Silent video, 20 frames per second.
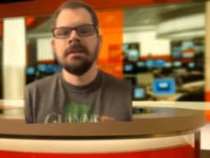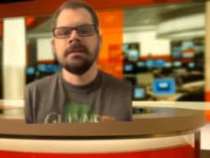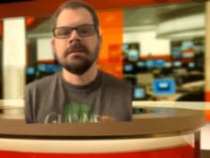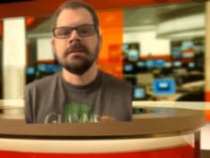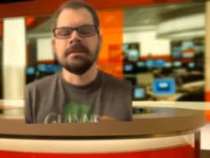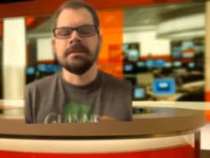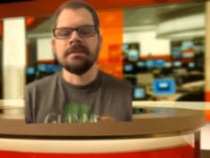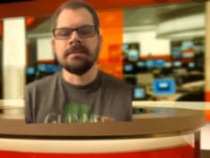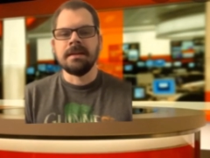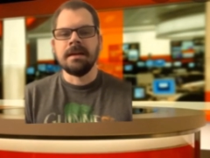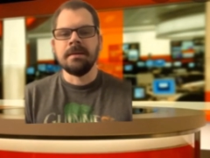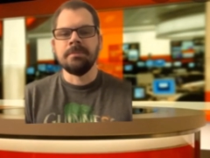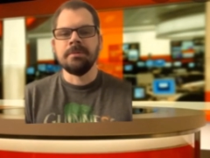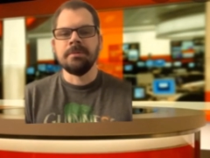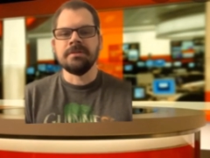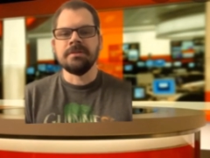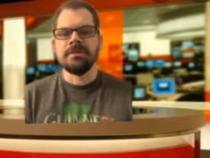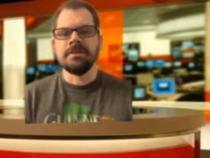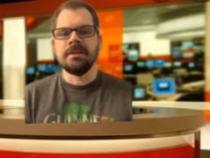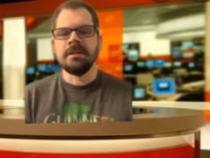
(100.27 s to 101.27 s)
because that
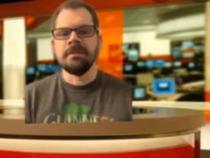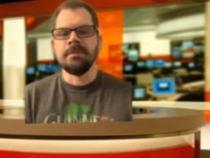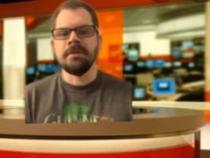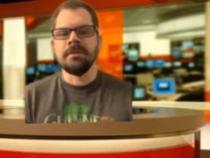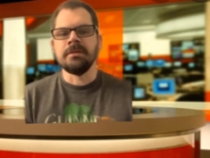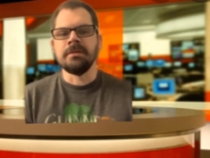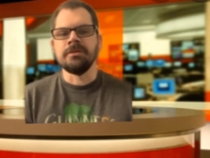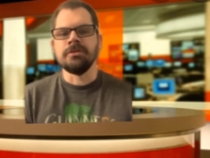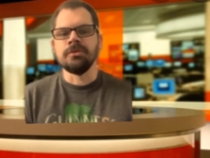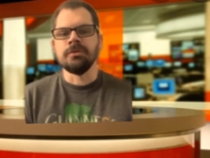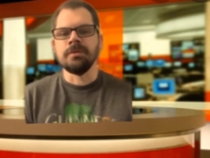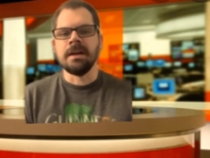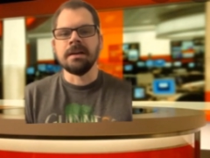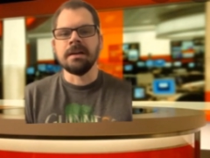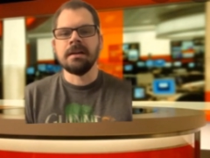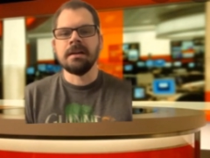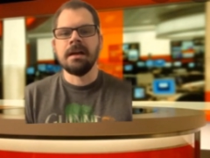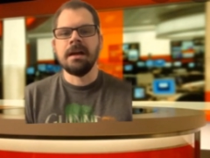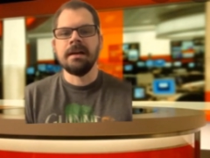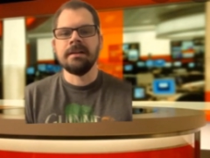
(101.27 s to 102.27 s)
puts them in a
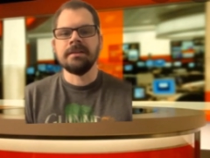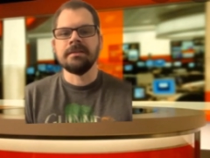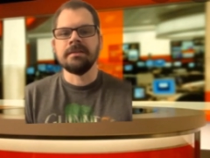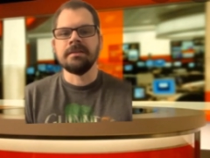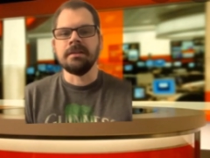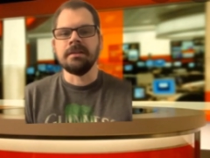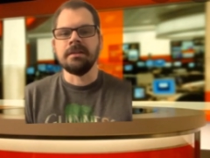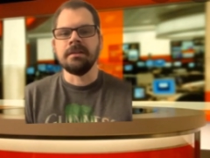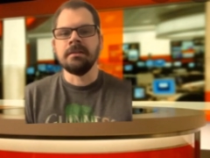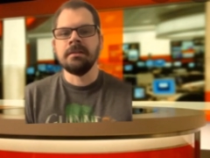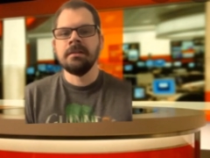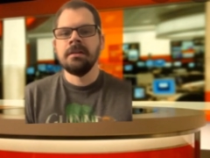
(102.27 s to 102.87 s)
direct hot seat